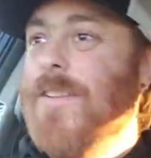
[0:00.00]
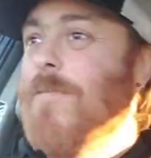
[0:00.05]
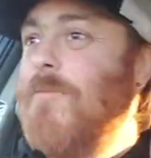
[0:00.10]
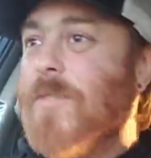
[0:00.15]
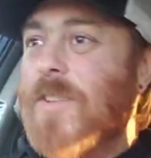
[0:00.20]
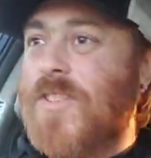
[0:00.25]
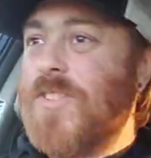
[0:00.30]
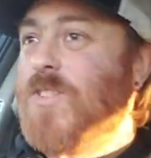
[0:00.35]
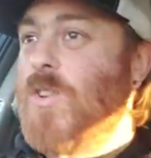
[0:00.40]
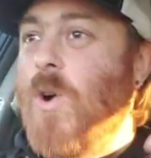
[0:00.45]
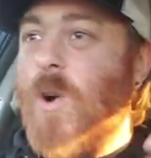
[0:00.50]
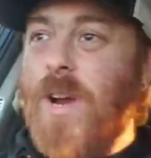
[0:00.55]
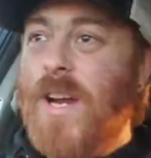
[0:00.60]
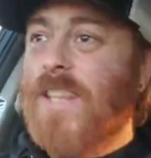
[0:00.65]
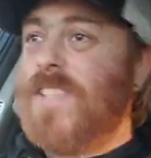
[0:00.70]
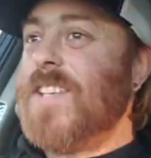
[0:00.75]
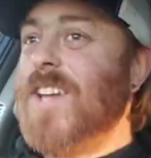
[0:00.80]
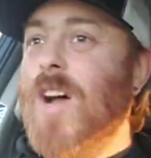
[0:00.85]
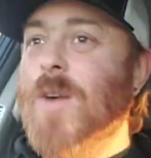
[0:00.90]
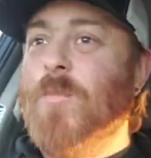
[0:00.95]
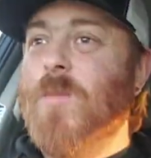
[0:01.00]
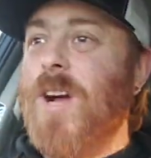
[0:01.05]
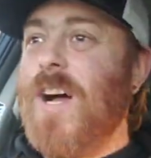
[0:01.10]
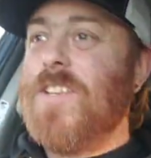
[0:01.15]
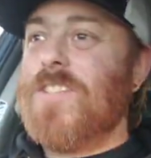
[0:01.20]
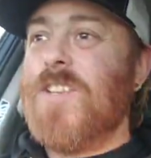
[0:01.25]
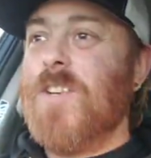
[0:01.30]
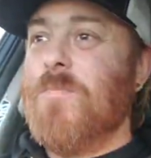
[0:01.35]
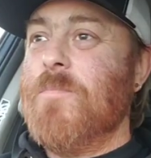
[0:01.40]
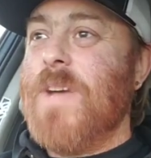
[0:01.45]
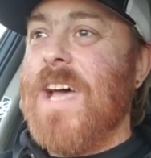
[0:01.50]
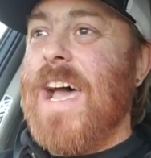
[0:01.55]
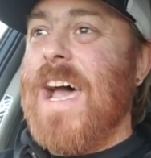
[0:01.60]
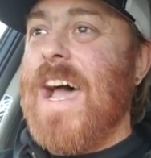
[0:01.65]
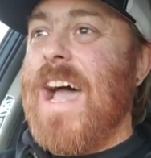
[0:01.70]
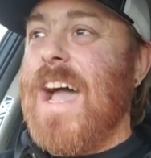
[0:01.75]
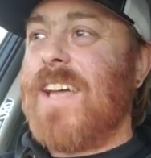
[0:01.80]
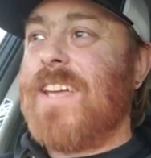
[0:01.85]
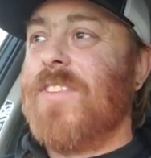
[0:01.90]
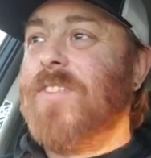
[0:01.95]
the stories come rushing
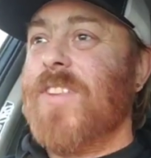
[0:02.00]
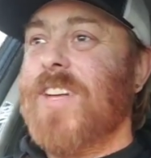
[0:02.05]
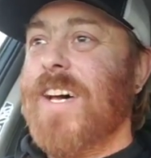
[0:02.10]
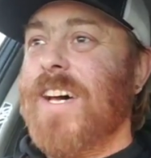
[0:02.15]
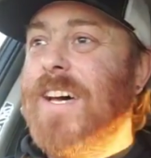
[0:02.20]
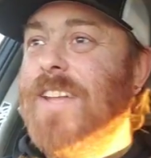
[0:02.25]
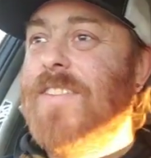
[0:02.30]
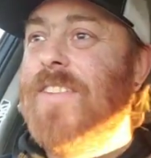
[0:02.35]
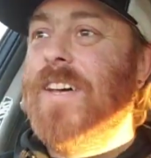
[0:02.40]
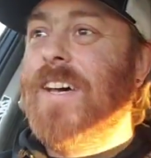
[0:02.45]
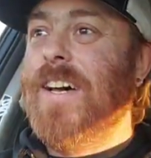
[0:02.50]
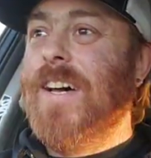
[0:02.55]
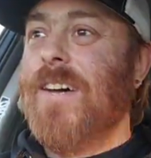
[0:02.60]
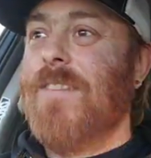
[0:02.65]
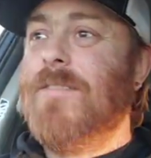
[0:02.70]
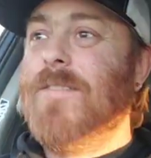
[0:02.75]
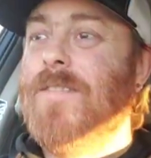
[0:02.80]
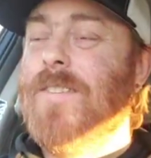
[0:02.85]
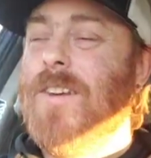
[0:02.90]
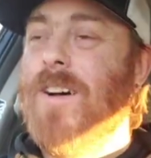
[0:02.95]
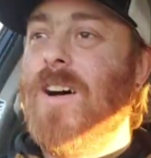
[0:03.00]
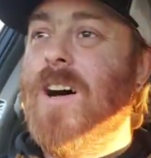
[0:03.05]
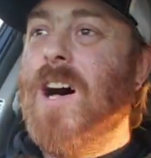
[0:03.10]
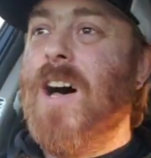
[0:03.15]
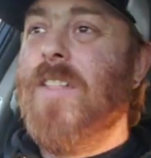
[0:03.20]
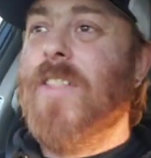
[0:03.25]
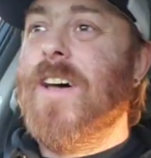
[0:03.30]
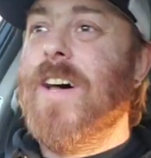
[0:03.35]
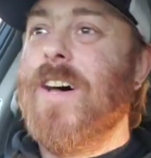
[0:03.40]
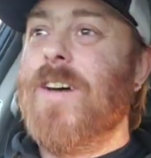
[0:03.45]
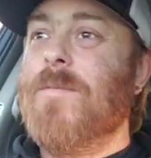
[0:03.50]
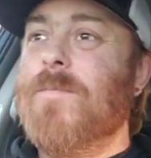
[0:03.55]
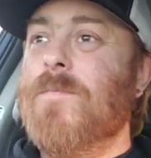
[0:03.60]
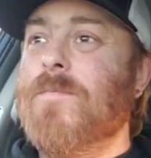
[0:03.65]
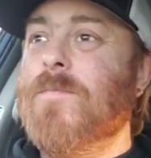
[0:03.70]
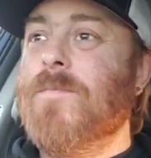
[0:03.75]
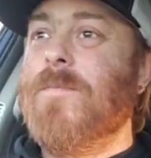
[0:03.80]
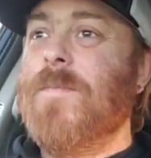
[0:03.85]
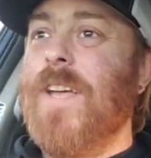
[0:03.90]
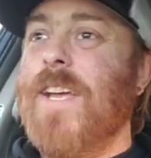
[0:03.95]
back, all the
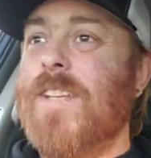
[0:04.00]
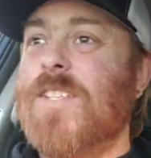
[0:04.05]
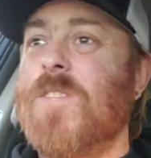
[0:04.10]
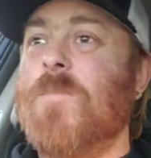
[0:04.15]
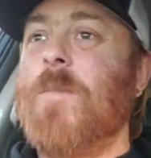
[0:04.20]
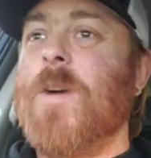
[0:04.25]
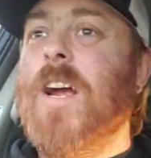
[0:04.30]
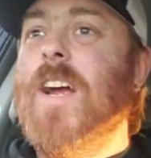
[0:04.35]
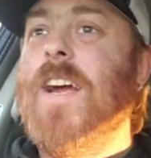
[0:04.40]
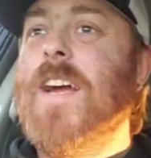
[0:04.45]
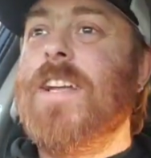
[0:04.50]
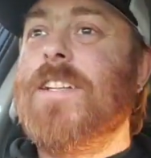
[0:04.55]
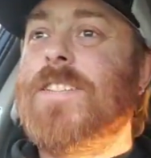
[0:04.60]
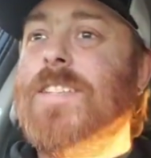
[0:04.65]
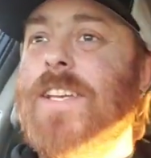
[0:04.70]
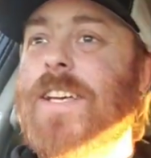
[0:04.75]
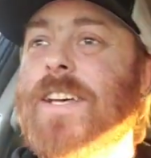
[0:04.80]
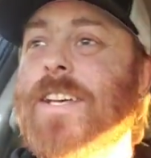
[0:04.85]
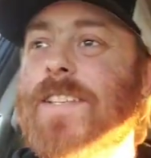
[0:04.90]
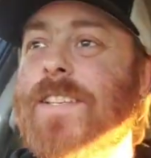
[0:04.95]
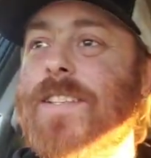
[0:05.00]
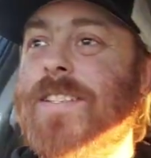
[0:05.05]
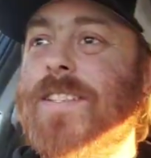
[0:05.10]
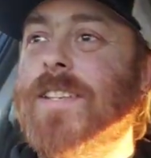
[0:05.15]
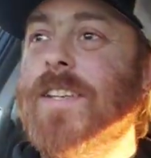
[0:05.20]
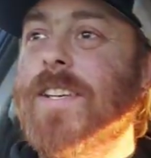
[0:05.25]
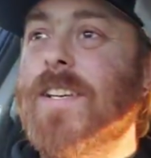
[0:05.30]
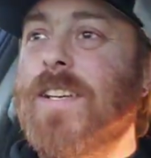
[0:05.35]
experiences.